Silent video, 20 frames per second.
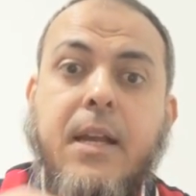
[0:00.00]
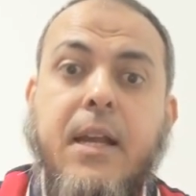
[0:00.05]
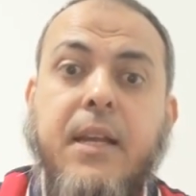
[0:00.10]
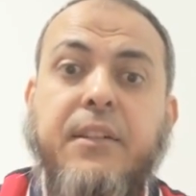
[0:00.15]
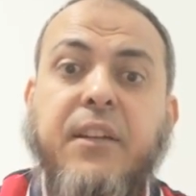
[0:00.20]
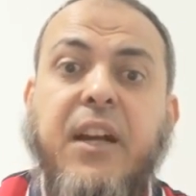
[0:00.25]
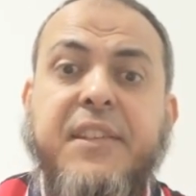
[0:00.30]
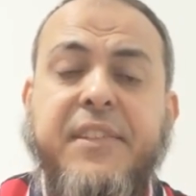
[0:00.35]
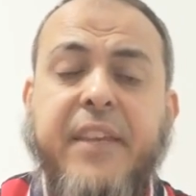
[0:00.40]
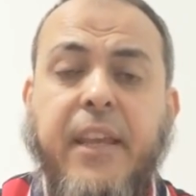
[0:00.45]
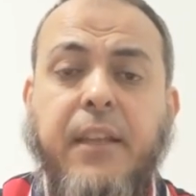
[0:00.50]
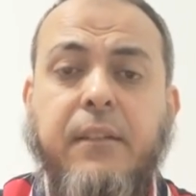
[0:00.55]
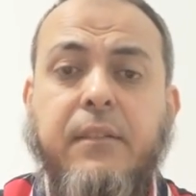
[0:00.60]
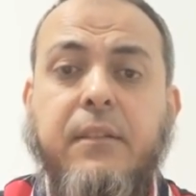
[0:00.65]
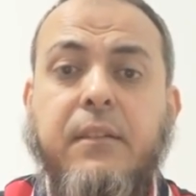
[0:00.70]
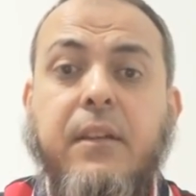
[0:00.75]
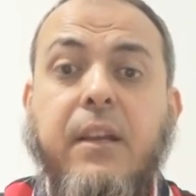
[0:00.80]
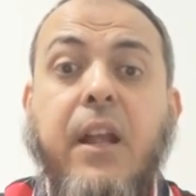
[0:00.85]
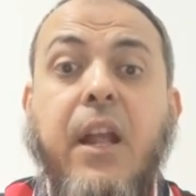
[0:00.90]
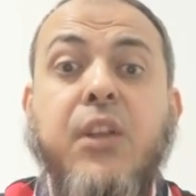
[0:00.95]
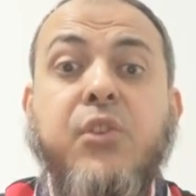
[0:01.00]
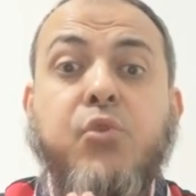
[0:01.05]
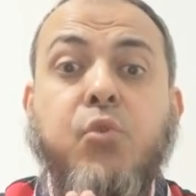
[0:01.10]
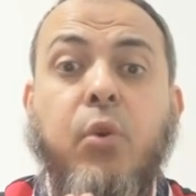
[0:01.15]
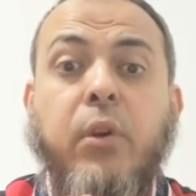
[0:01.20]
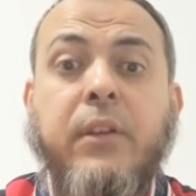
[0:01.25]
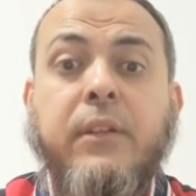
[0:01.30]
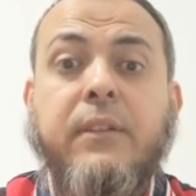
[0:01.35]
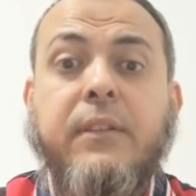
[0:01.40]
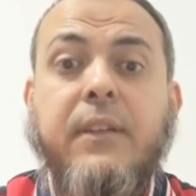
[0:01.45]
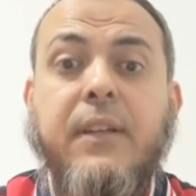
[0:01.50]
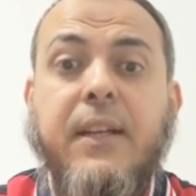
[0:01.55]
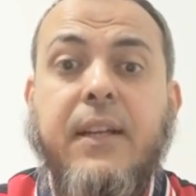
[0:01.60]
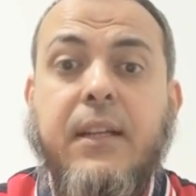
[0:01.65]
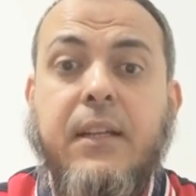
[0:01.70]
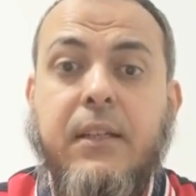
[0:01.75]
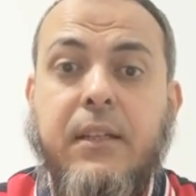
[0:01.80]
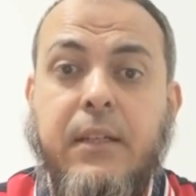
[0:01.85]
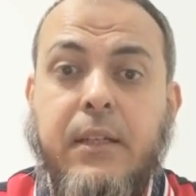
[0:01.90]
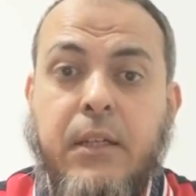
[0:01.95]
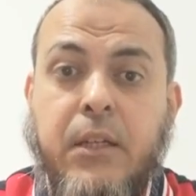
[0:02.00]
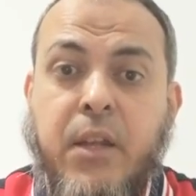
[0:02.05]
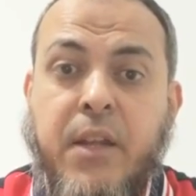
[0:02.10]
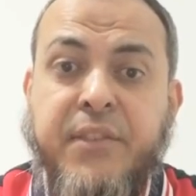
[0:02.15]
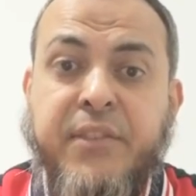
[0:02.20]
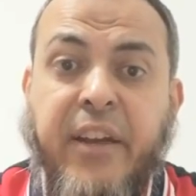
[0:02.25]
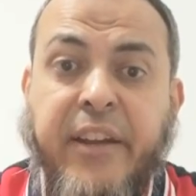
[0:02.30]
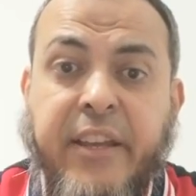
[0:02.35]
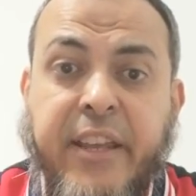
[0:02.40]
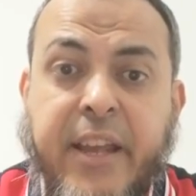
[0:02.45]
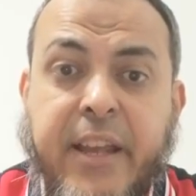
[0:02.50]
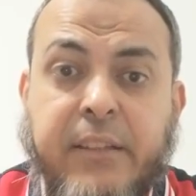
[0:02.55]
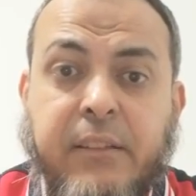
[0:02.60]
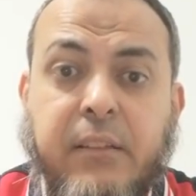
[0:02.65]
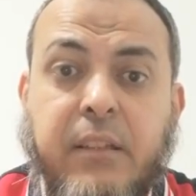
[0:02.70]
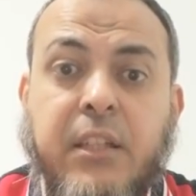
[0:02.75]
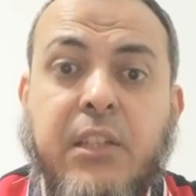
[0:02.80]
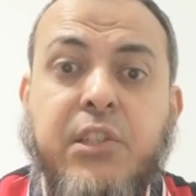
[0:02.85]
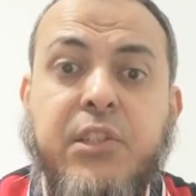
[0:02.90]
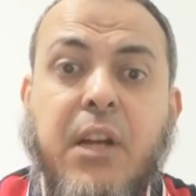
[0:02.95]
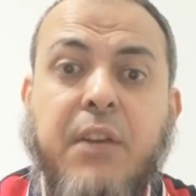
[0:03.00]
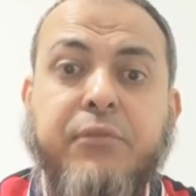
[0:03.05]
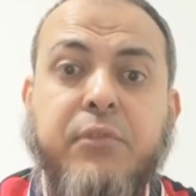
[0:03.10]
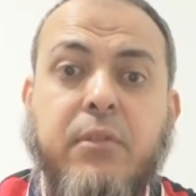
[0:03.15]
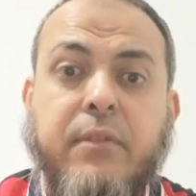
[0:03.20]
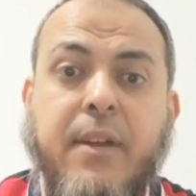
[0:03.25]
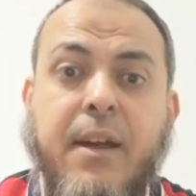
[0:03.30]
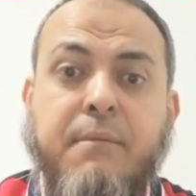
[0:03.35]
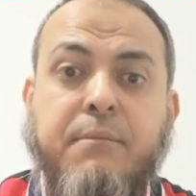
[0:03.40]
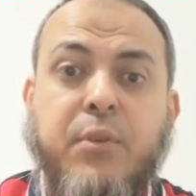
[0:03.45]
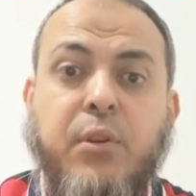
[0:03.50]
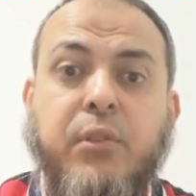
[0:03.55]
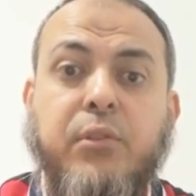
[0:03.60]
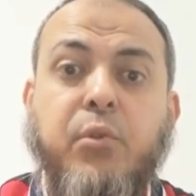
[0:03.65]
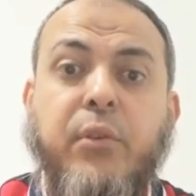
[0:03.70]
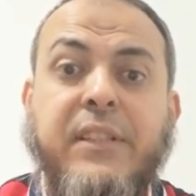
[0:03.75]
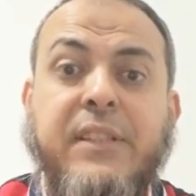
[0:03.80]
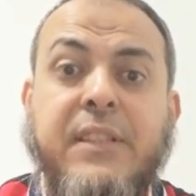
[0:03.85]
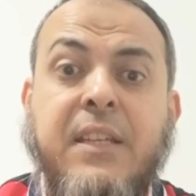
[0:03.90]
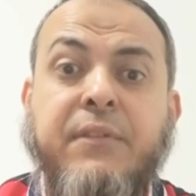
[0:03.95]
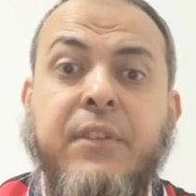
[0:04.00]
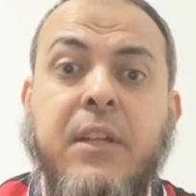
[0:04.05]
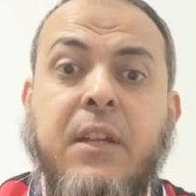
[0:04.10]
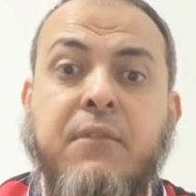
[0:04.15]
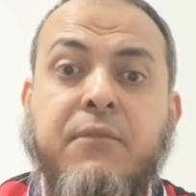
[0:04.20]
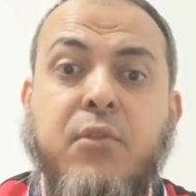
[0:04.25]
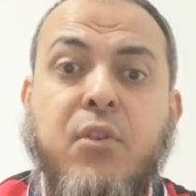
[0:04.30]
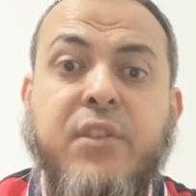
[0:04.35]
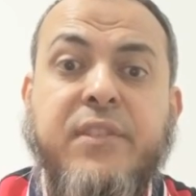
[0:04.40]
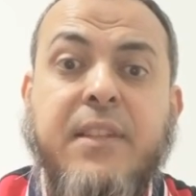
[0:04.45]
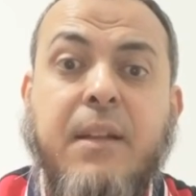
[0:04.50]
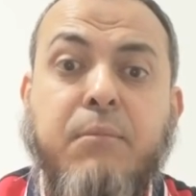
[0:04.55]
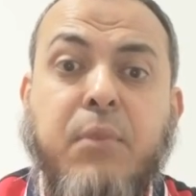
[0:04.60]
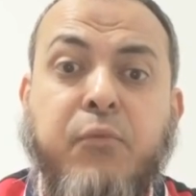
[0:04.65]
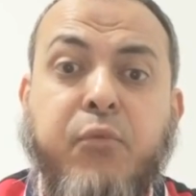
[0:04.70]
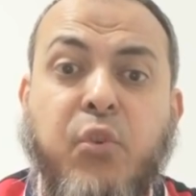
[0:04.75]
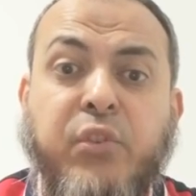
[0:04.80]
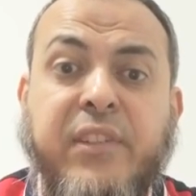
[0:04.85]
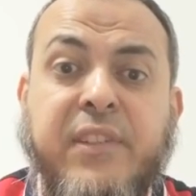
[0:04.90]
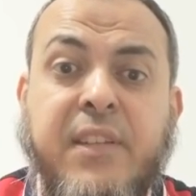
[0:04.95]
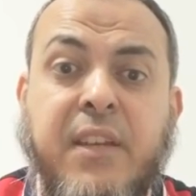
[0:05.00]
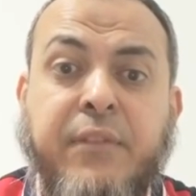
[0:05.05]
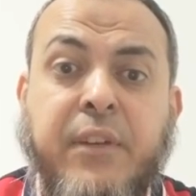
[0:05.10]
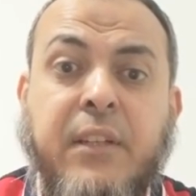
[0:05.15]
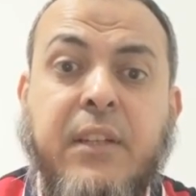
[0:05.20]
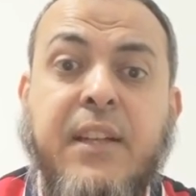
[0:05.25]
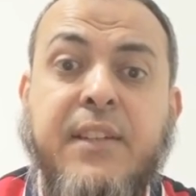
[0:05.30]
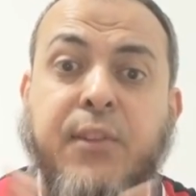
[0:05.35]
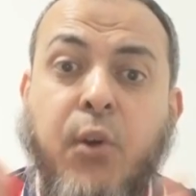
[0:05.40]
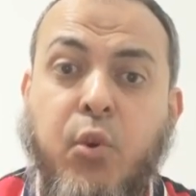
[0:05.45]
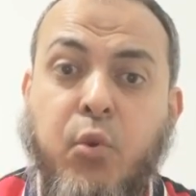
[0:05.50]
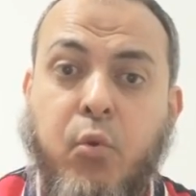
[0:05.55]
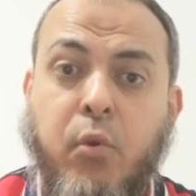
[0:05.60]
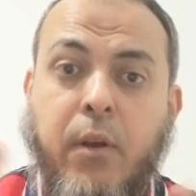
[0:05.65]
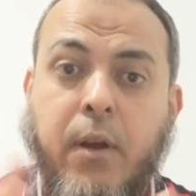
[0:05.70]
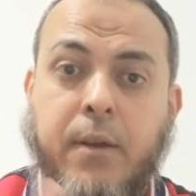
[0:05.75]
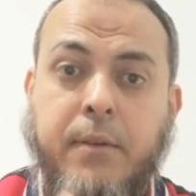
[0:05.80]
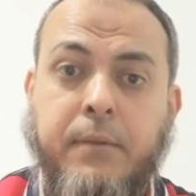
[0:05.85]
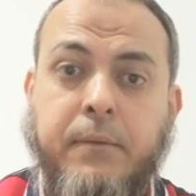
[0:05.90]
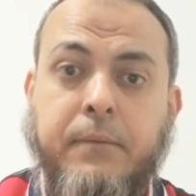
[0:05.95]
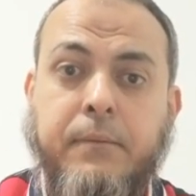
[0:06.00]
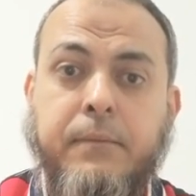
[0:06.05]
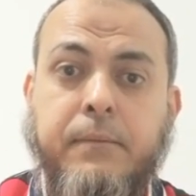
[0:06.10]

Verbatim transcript: The God said in Surah Zariyat in chapter number 27 in verse number 47 in the Holy Quran.